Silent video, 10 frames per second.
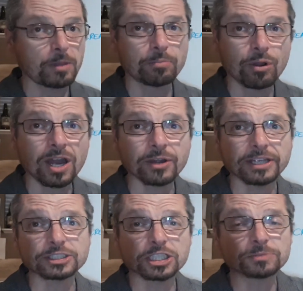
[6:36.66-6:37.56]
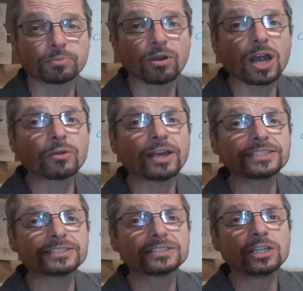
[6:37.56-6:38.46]
progress, because
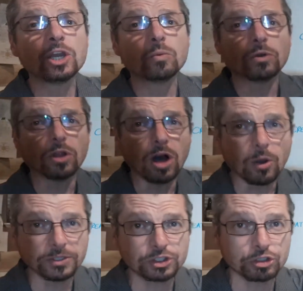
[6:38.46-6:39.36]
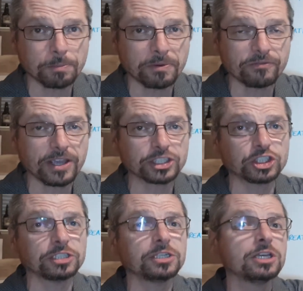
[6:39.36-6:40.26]
progress will always trump
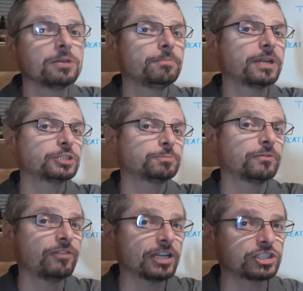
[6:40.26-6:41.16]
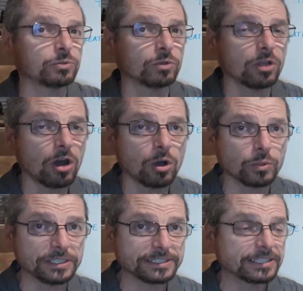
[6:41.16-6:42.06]
perfection, because perfection will
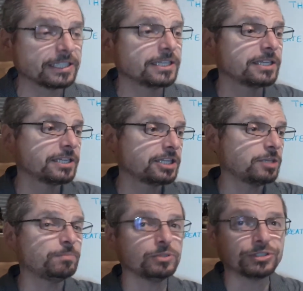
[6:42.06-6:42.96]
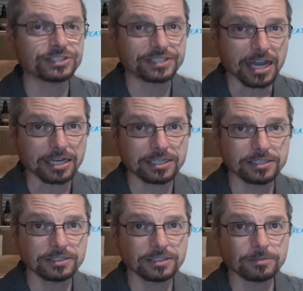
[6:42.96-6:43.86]
always keep you stuck,
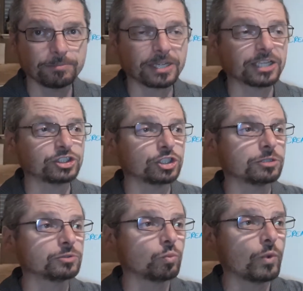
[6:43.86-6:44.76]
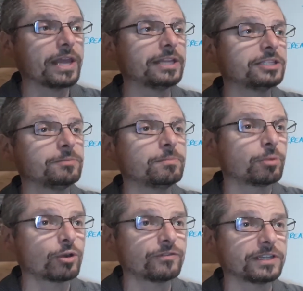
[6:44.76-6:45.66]
because you're waiting to be
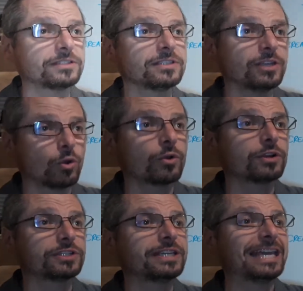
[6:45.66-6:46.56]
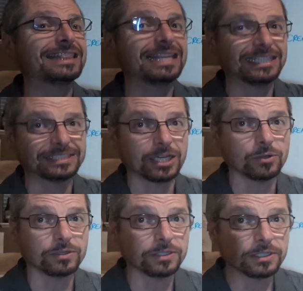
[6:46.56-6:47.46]
perfect in order to get things
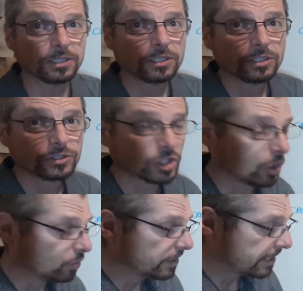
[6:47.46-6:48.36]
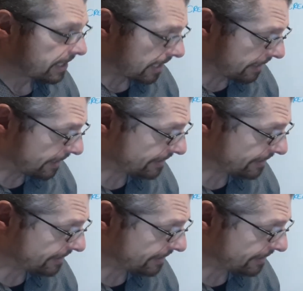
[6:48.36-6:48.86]
out. So in